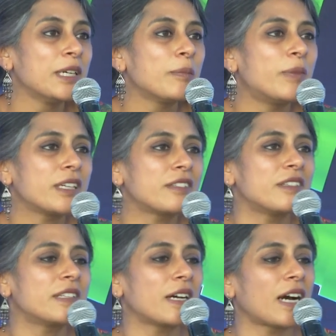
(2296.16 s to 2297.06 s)
But
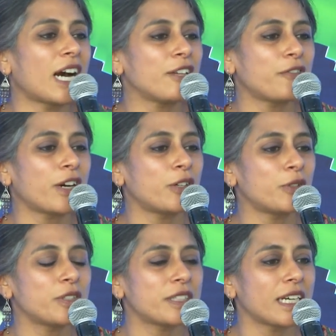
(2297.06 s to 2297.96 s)
I
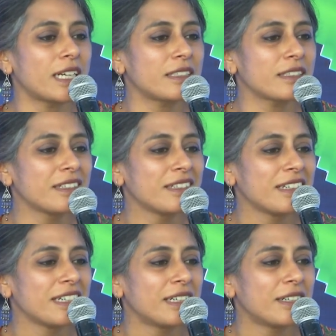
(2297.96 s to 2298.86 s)
found that,
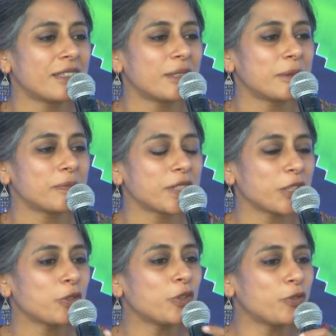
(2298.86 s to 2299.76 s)
uh,
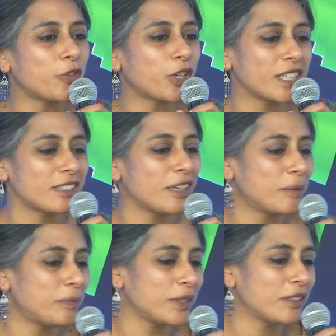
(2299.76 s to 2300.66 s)
you know, for
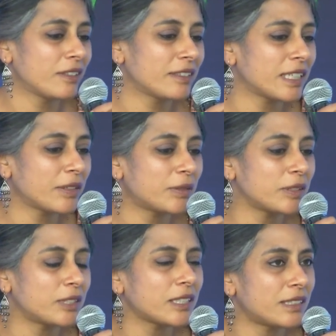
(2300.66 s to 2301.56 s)
example, the, the,
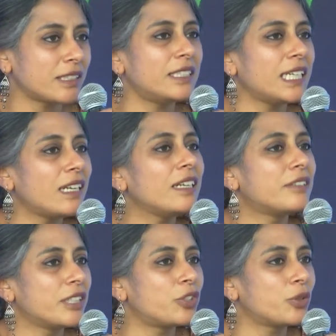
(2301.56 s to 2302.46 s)
just the daily
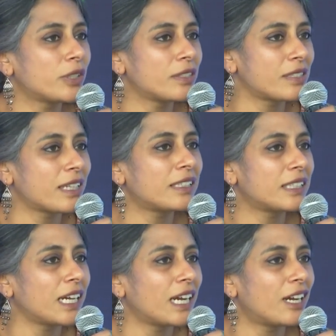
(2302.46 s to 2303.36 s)
rituals that
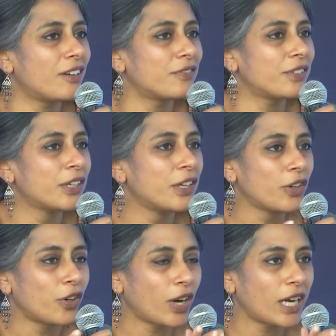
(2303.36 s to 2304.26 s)
they have,
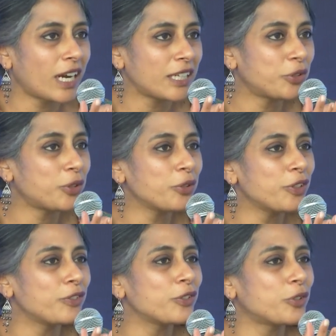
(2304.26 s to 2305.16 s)
I, I, don't know
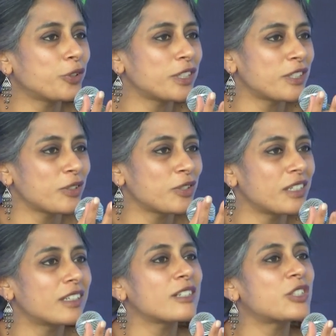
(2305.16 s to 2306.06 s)
if you notice those
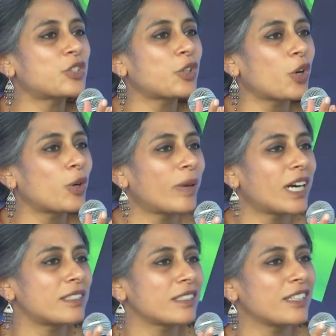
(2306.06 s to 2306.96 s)
little straw
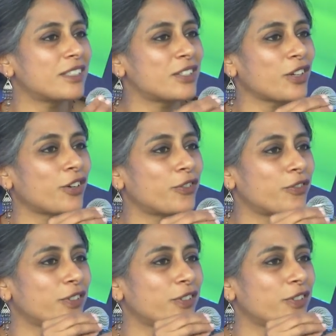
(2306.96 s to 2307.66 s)
baskets of.